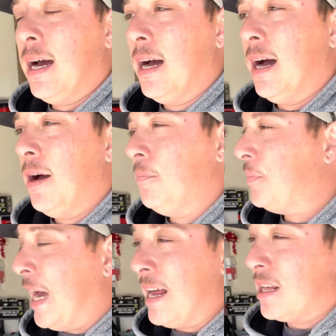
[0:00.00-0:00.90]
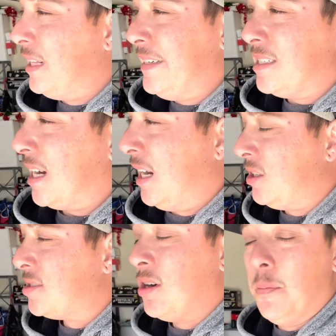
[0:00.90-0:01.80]
Had a clean
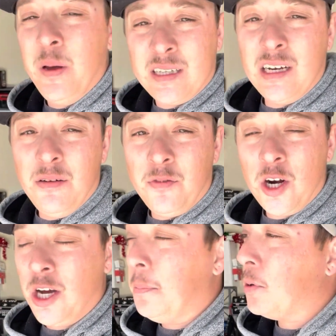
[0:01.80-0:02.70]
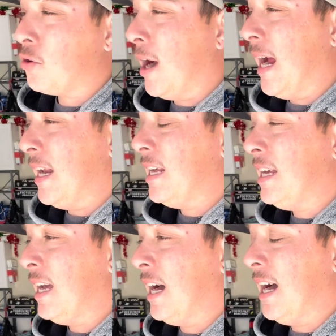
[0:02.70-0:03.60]
title, so I picked it up for a couple grand,
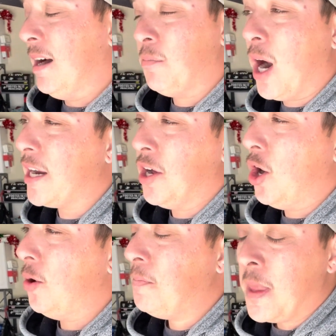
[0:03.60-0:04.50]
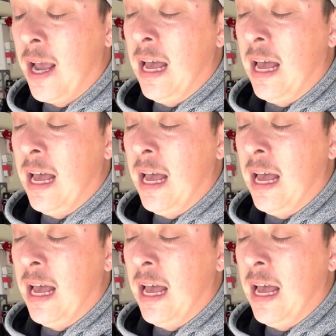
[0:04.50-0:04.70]
brought it home.